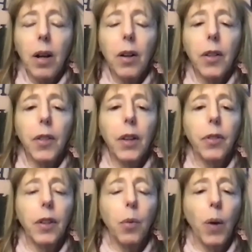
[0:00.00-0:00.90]

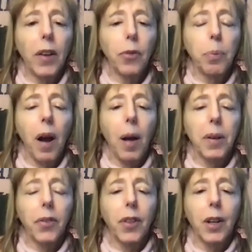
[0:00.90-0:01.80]
that the West
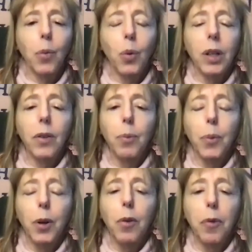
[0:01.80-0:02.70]
promised that it wouldn't
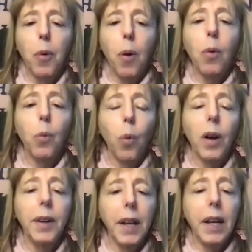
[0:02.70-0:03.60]
move, quote,
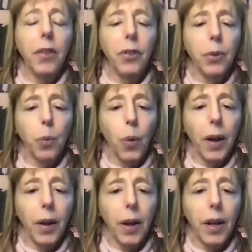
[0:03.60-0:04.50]
one eastward